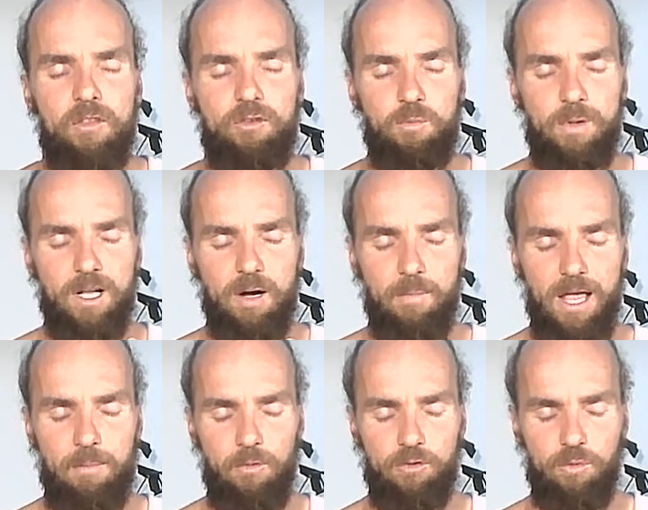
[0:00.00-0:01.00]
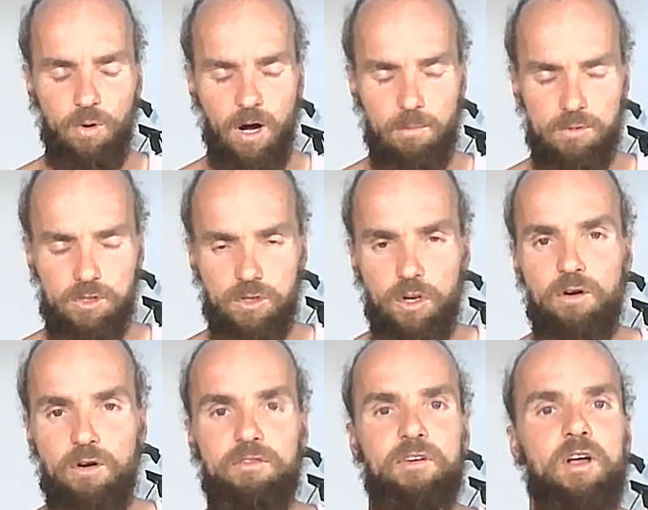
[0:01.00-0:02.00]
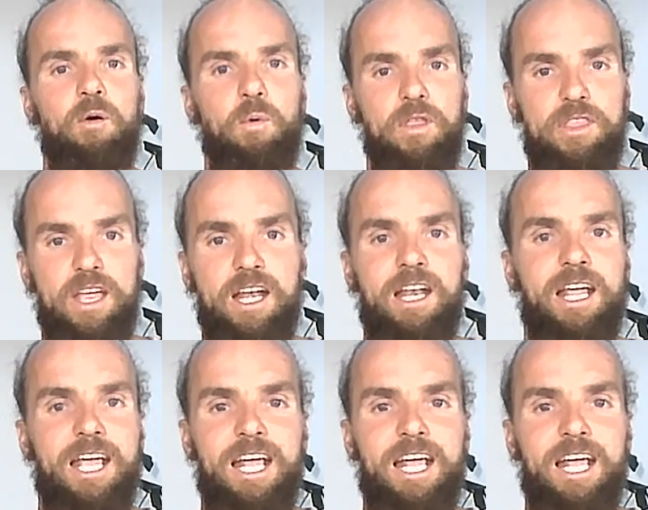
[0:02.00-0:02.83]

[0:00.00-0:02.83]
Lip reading: to become able to observe within,